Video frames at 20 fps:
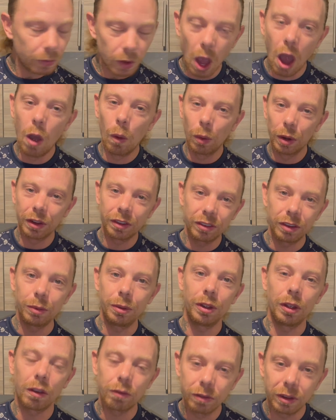I want to see.
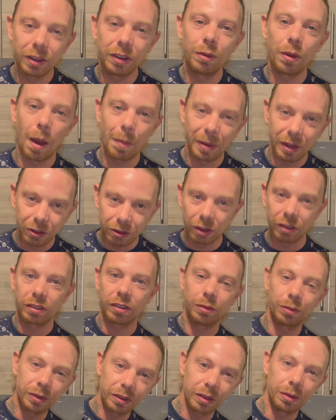I'm interested
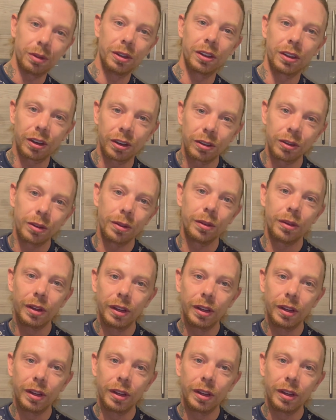in see what you're gonna do.